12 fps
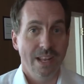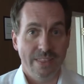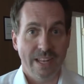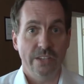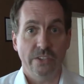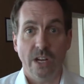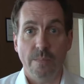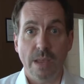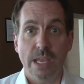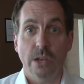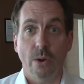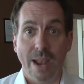that it's going to
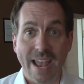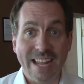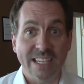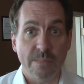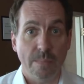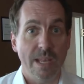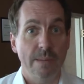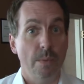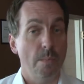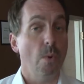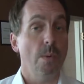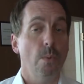make your head spin,
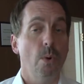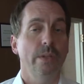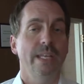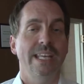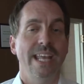but more importantly,